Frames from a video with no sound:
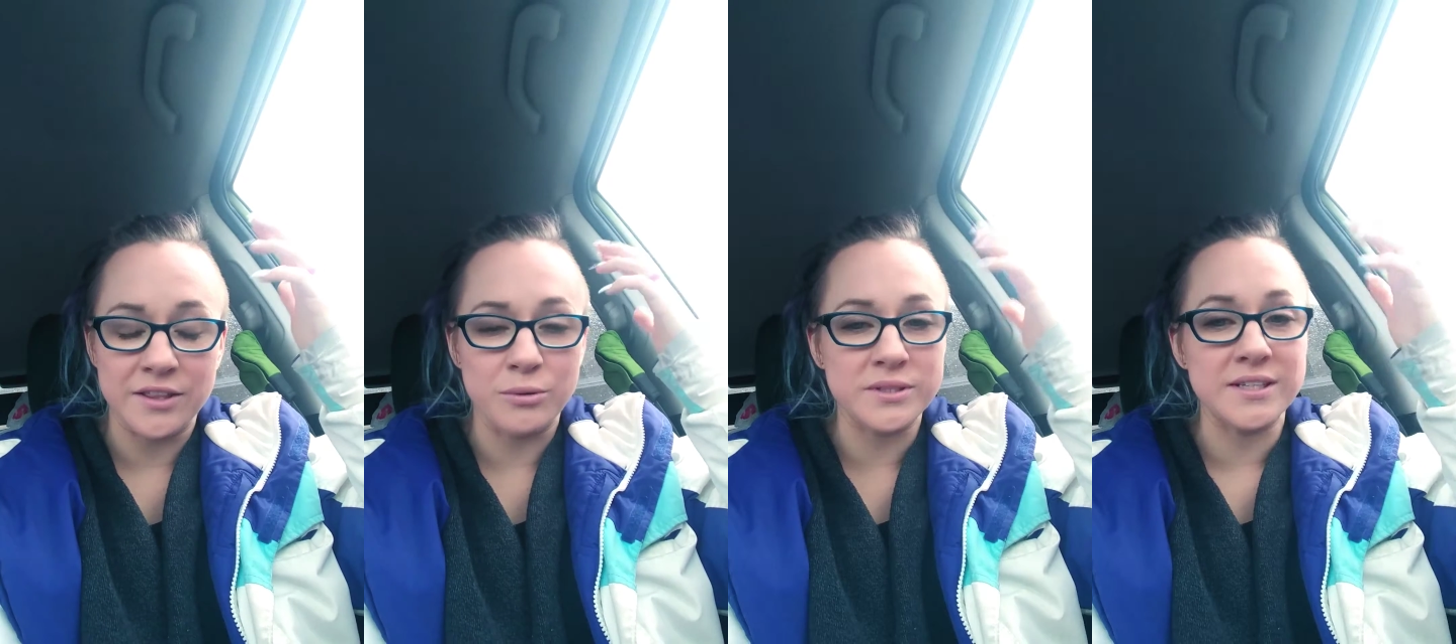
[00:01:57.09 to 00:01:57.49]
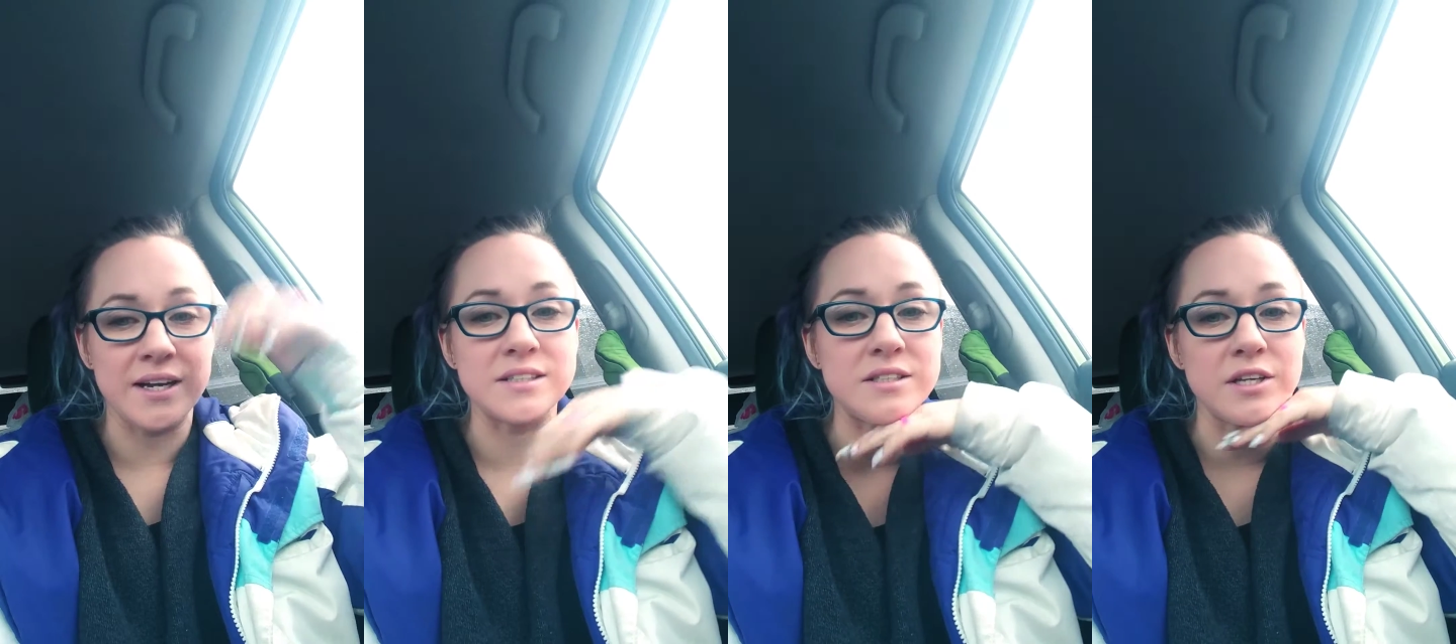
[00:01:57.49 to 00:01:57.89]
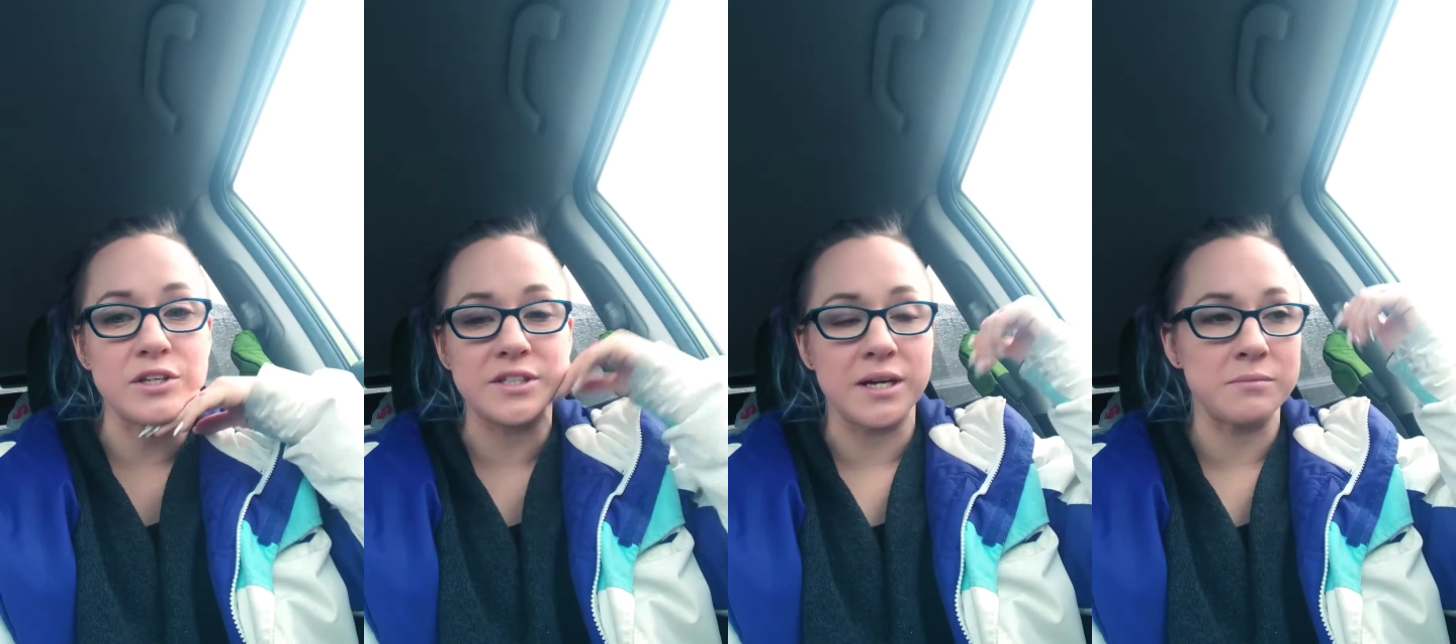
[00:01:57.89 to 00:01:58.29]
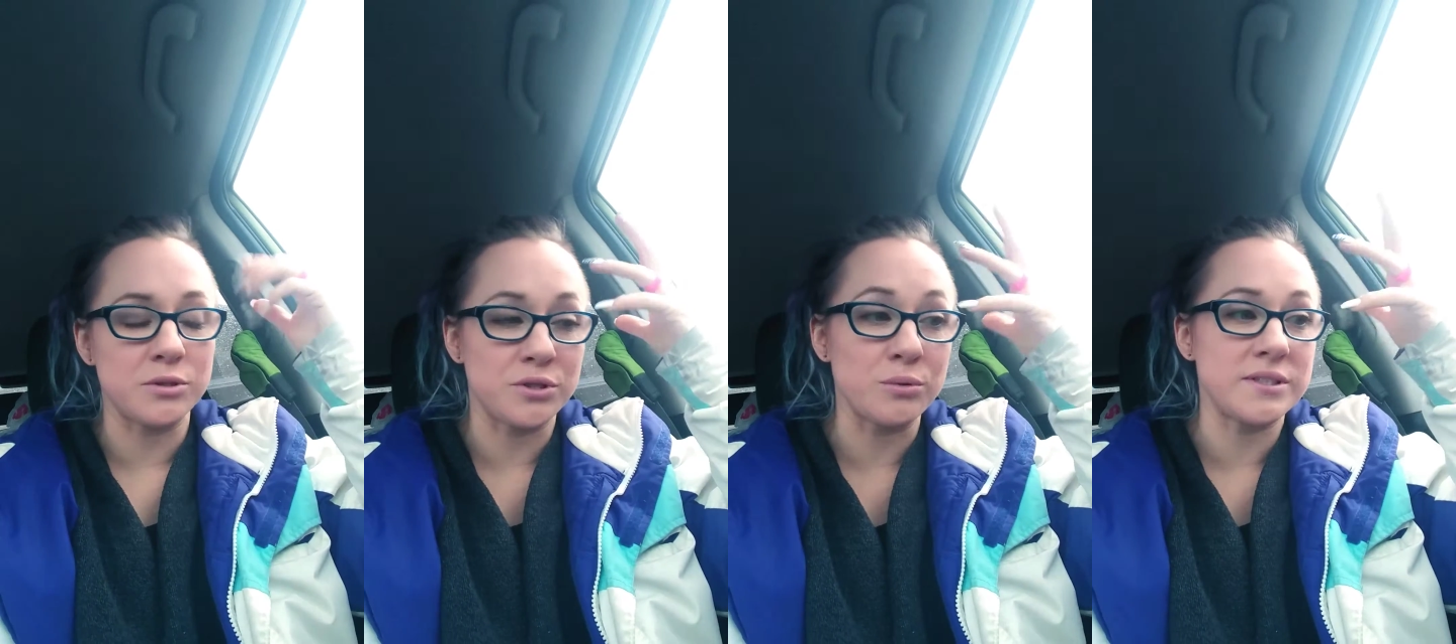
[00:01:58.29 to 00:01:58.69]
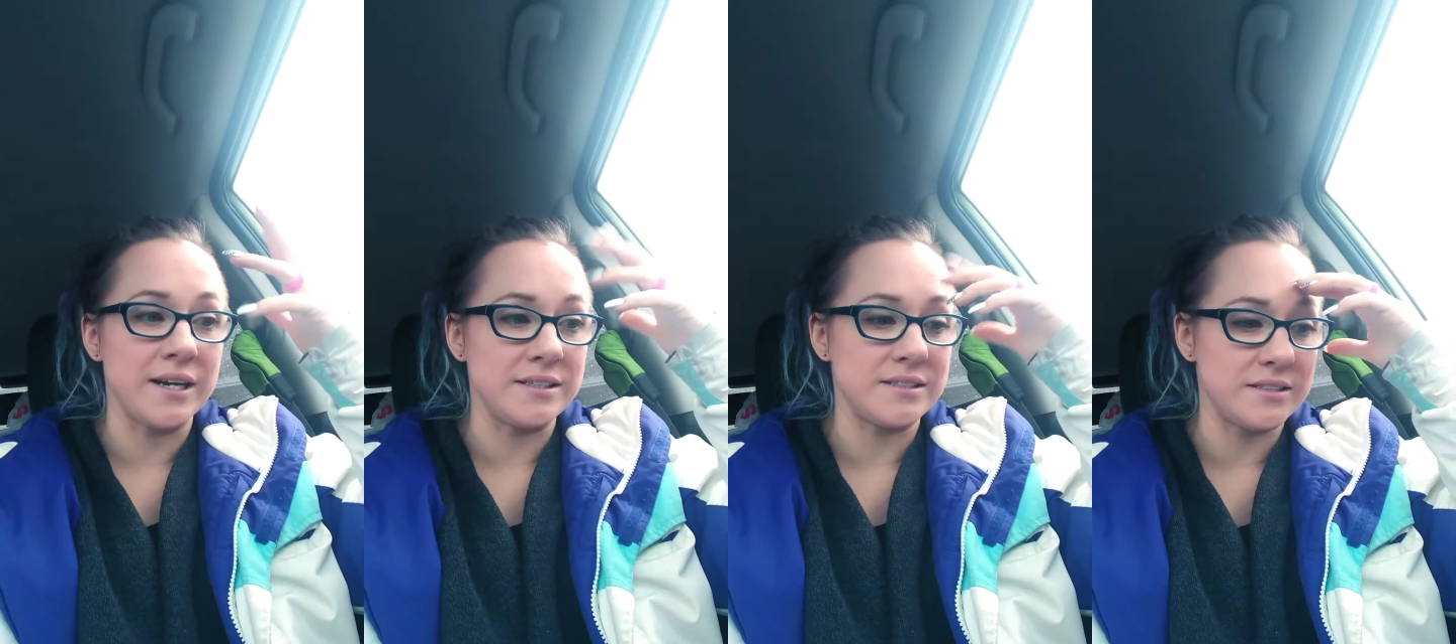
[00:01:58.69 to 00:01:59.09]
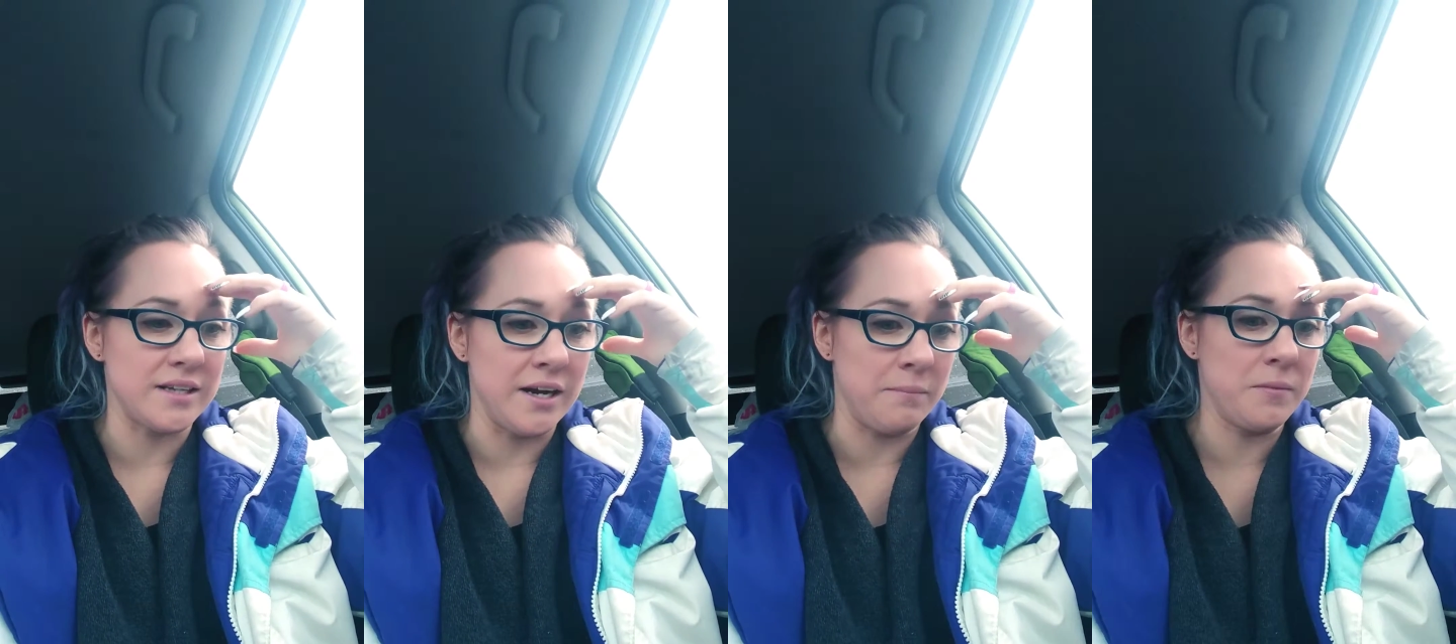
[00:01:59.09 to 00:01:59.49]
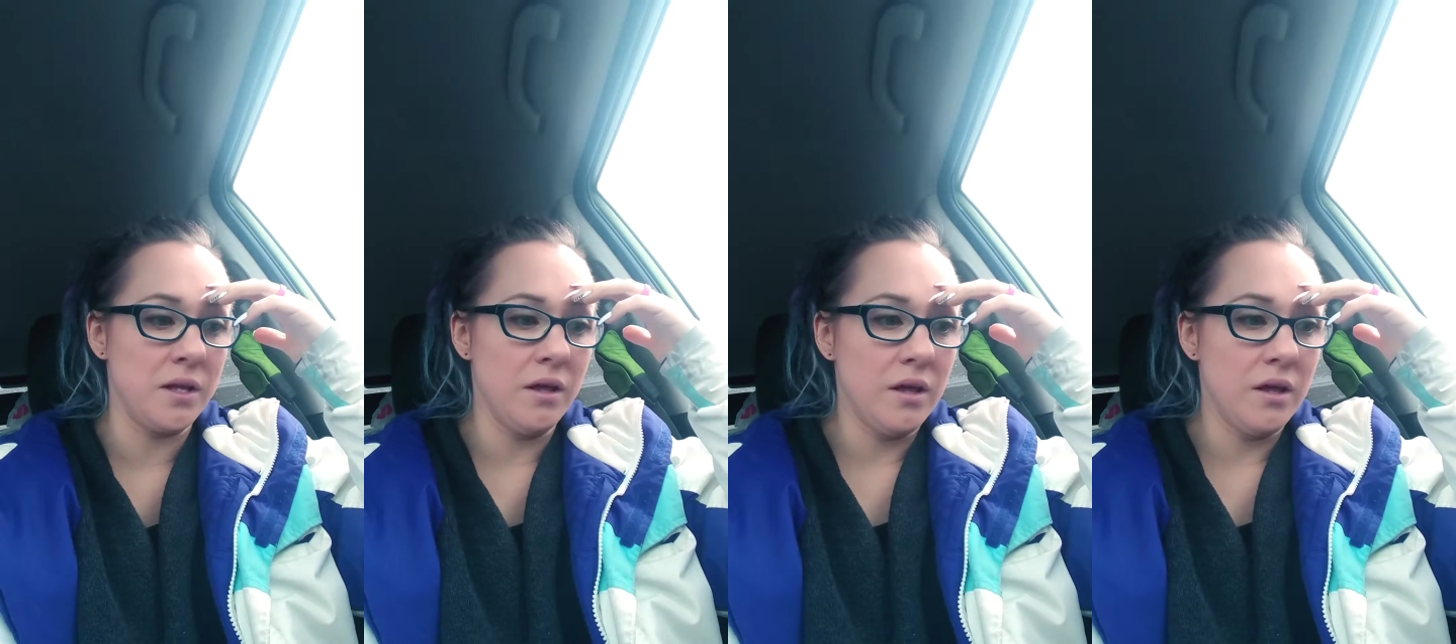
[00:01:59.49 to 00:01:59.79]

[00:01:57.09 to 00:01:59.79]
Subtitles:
time. It just was like out of nowhere.